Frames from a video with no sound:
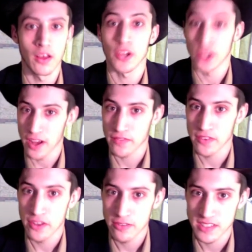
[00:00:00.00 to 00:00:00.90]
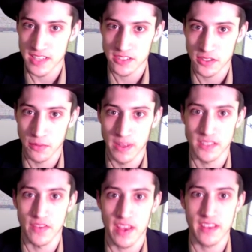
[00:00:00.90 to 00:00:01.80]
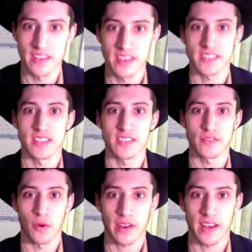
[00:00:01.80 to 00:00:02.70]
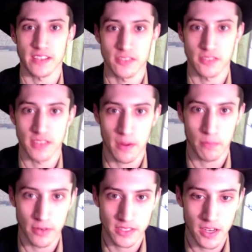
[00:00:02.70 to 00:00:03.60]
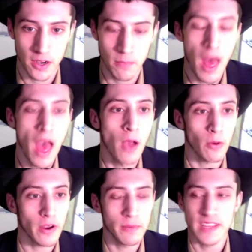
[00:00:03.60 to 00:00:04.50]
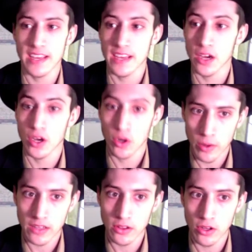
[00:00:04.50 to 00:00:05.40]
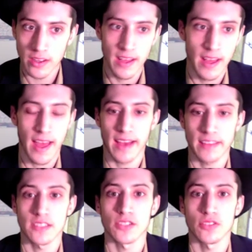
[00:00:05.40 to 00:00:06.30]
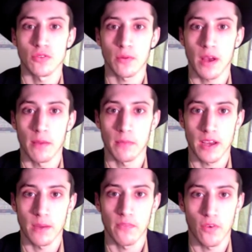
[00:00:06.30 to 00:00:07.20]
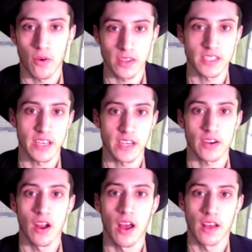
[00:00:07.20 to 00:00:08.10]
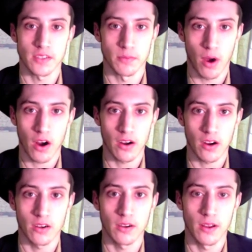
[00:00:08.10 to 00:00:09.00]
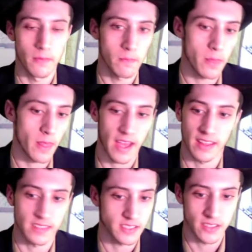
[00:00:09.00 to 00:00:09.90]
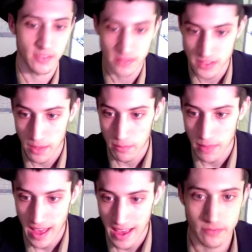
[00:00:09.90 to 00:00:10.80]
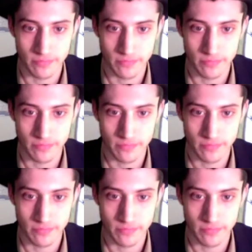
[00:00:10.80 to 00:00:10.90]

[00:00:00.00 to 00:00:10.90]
Good afternoon, Central Pennsylvania. This is forecaster Zach Briscoe. We're going to be taking a quick look at the storm coming up for us here tomorrow. Let's stop that.